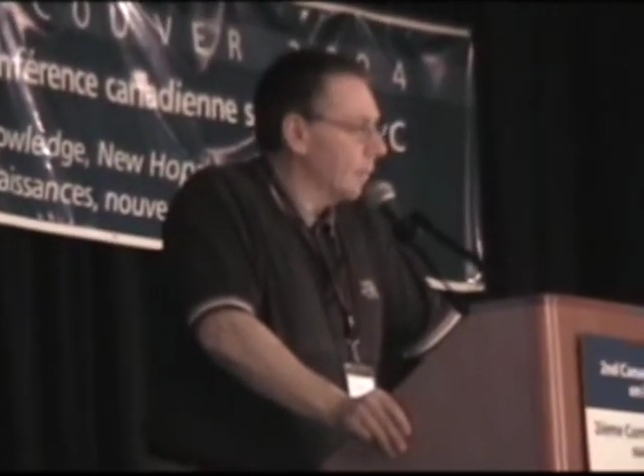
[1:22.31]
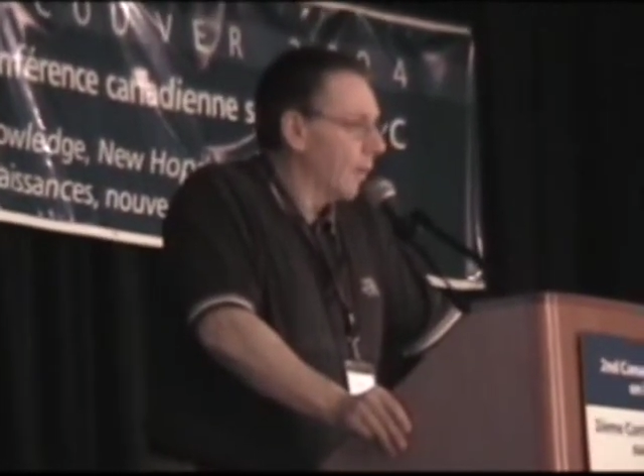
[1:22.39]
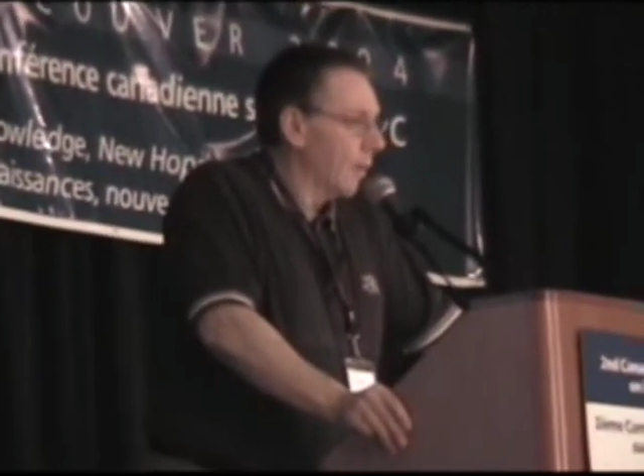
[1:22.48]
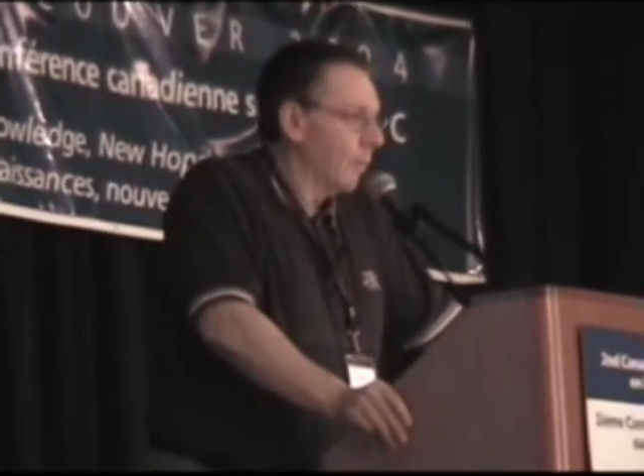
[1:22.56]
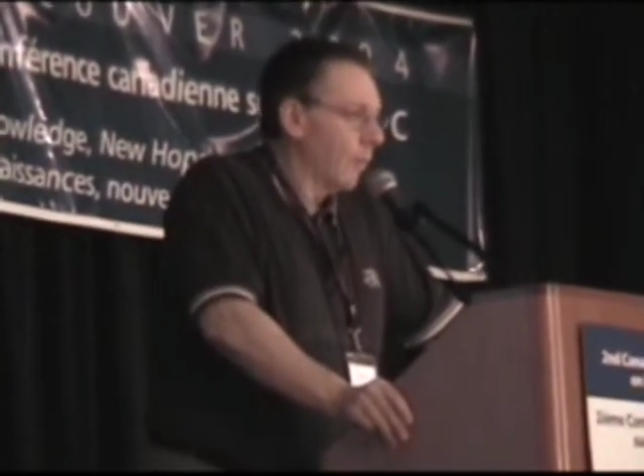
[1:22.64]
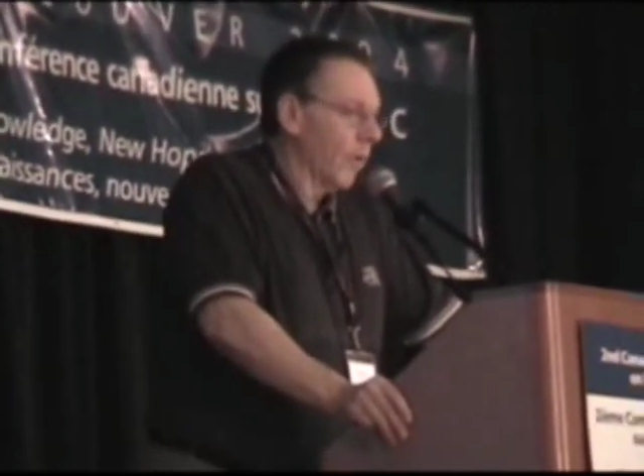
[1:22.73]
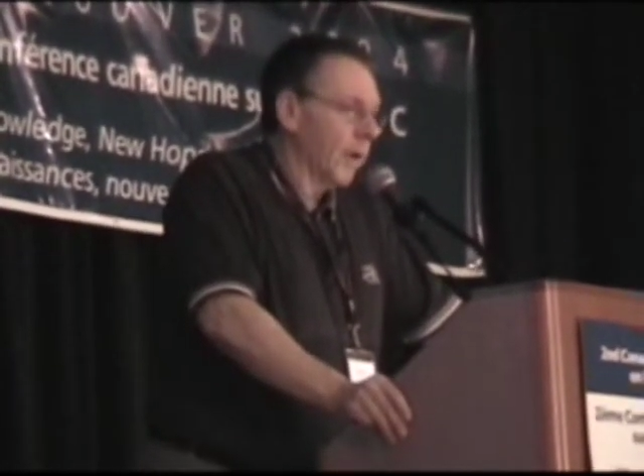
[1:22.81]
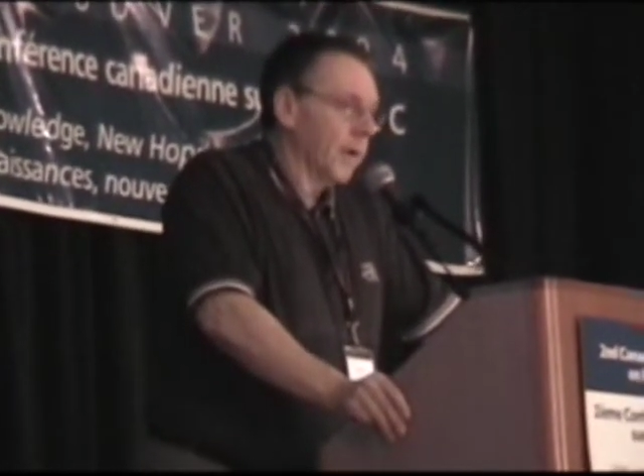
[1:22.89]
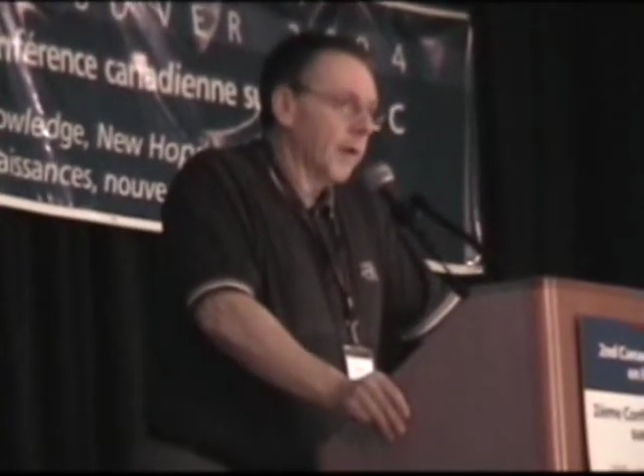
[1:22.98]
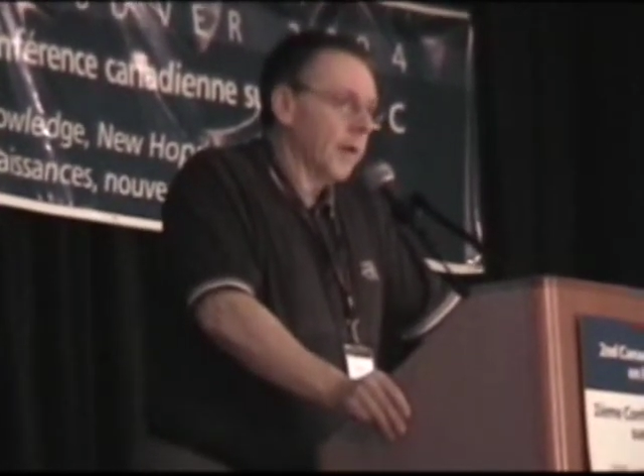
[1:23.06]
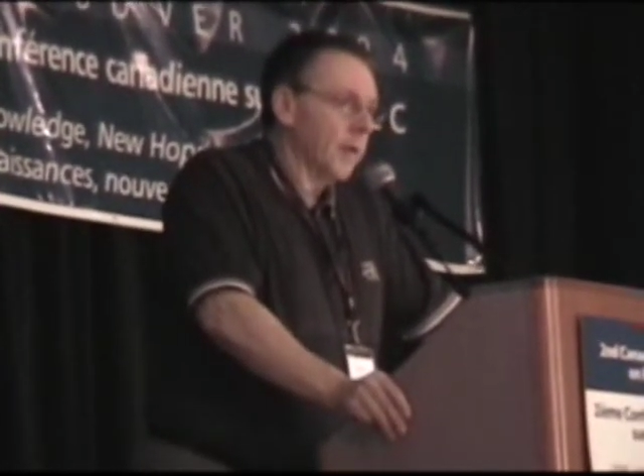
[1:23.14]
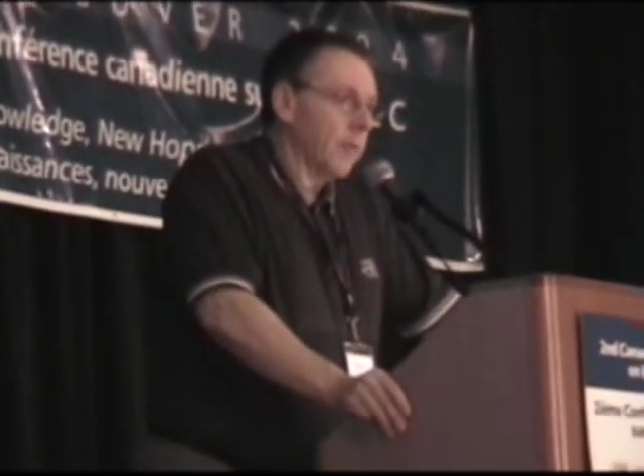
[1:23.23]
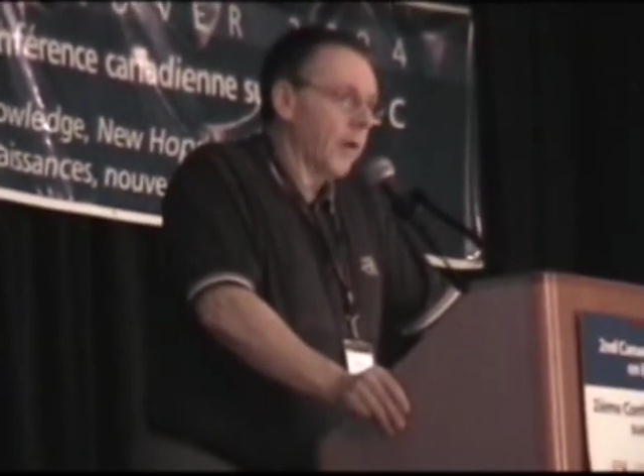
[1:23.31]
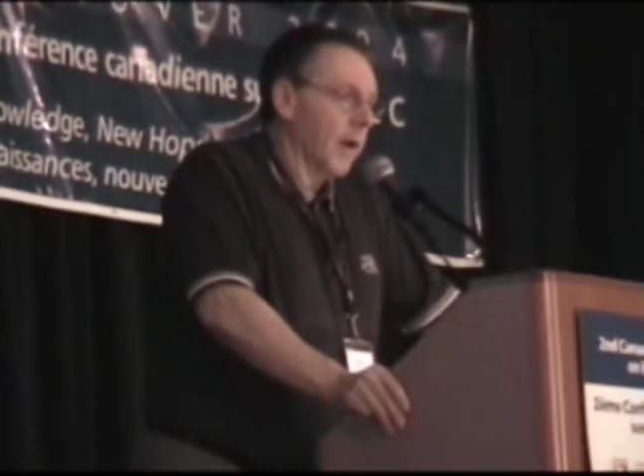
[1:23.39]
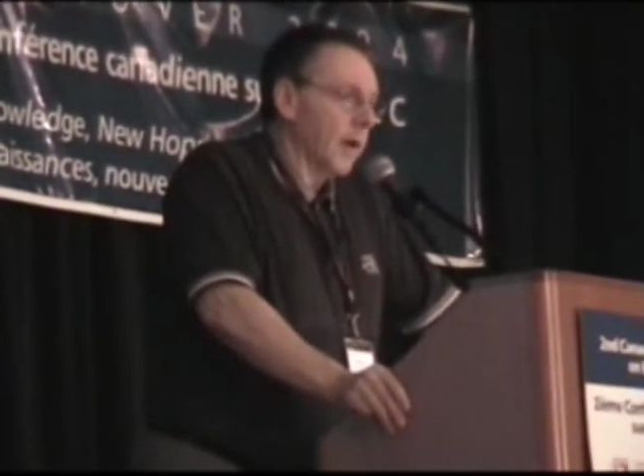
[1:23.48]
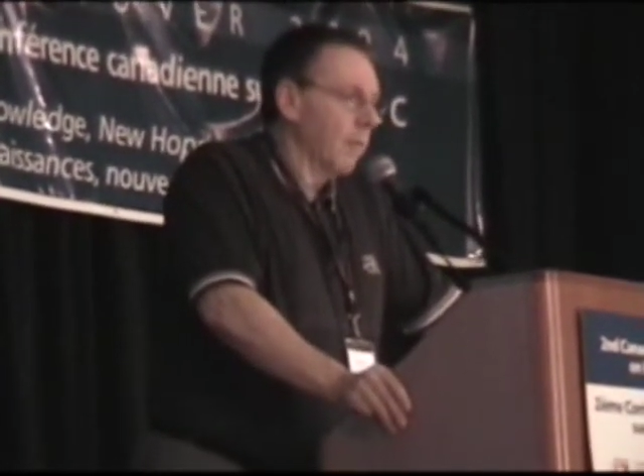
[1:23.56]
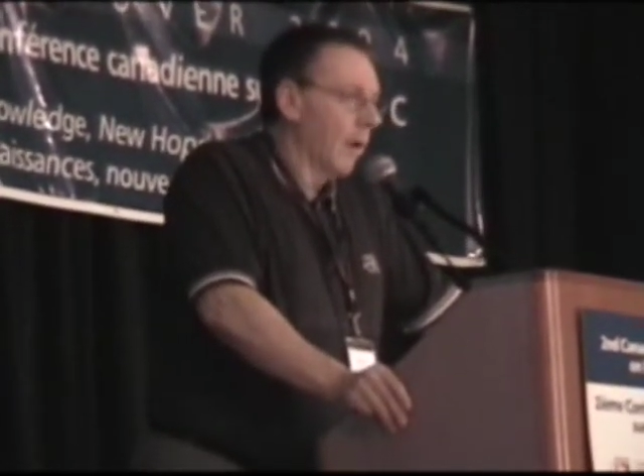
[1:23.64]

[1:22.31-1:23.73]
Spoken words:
wow, boy, can I get it back?